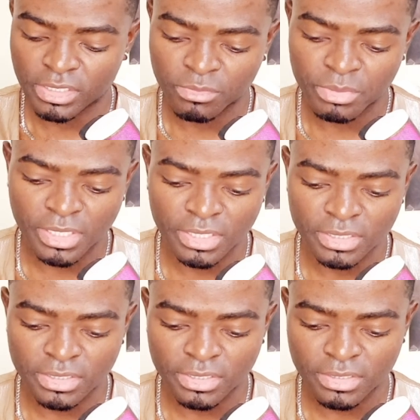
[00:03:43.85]
Be like,
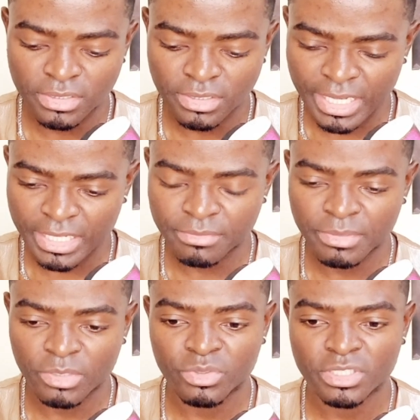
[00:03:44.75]
damn,
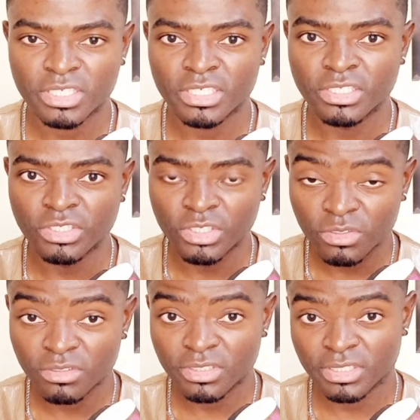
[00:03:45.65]
I wish I
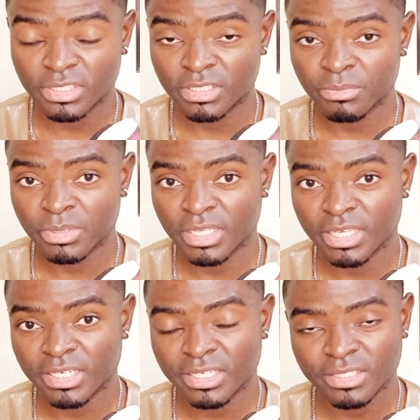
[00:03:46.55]
knew this in the
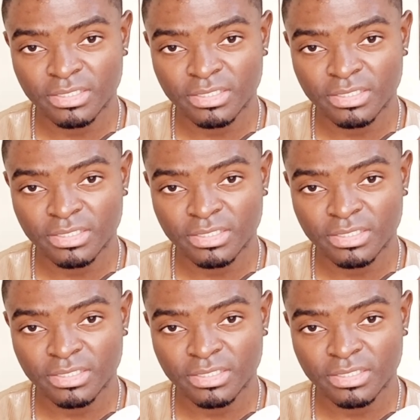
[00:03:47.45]
beginning.